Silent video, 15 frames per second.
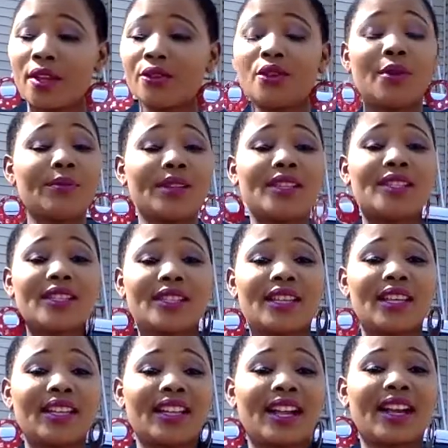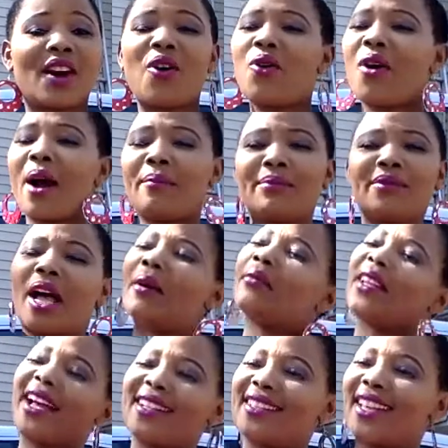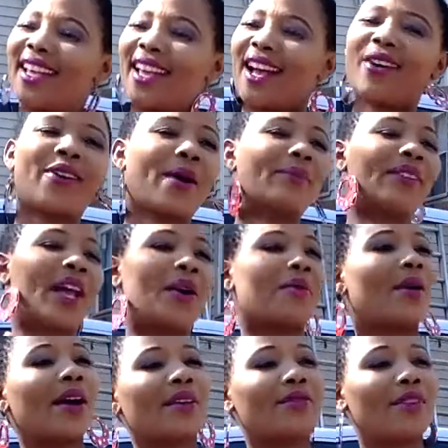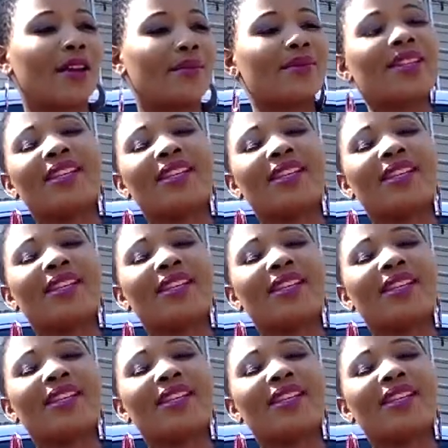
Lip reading: don't be just thinking like, oh, I'm not there, or I'm not one of them.